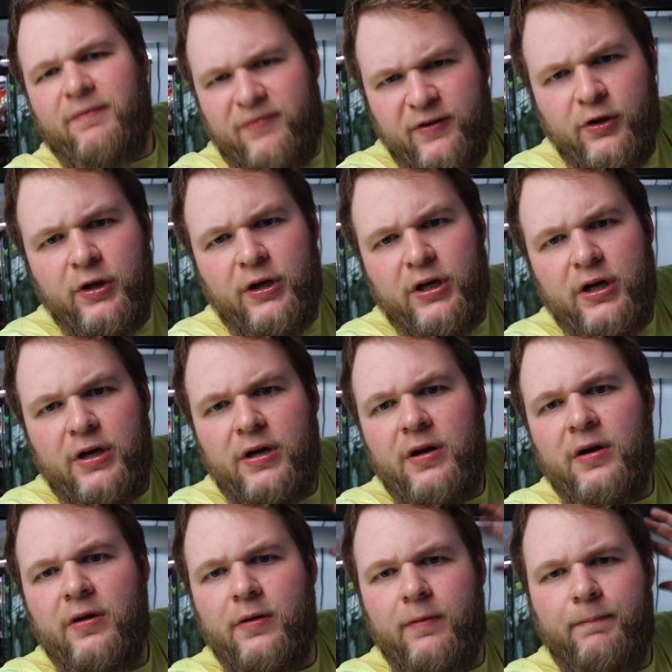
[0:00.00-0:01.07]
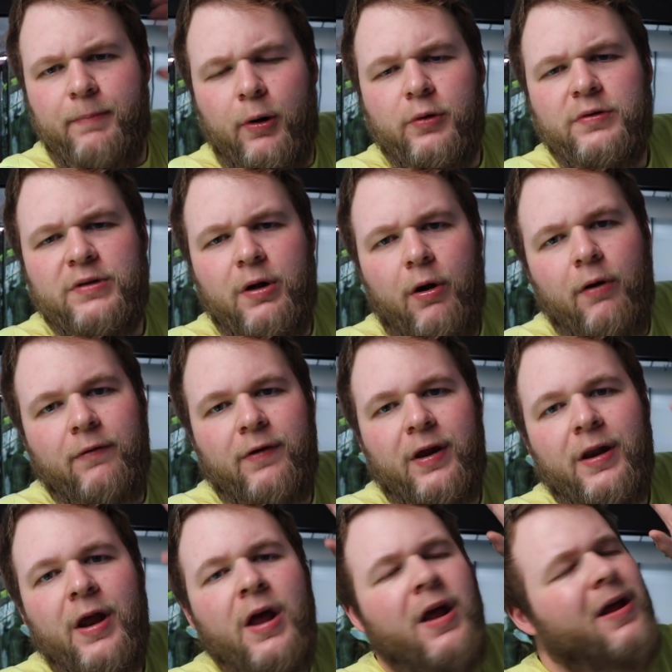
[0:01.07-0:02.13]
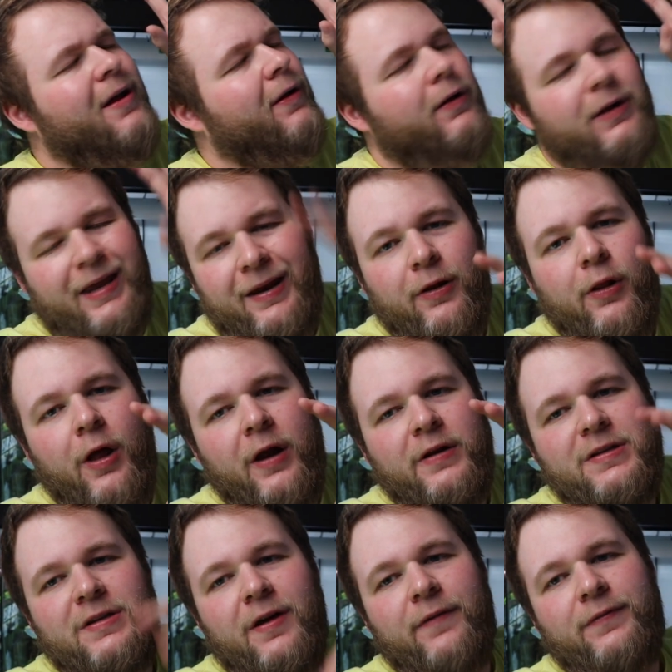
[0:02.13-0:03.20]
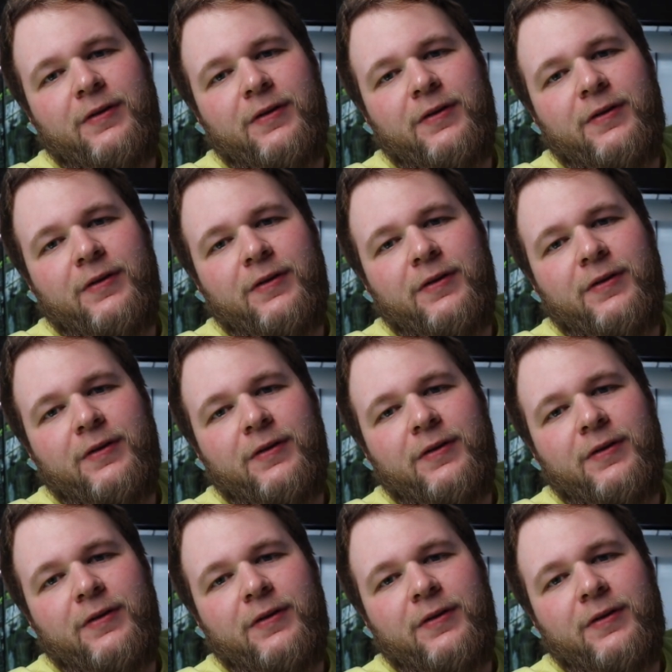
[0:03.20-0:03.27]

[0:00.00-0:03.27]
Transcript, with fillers: feeling good post-COVID, getting a lot of stuff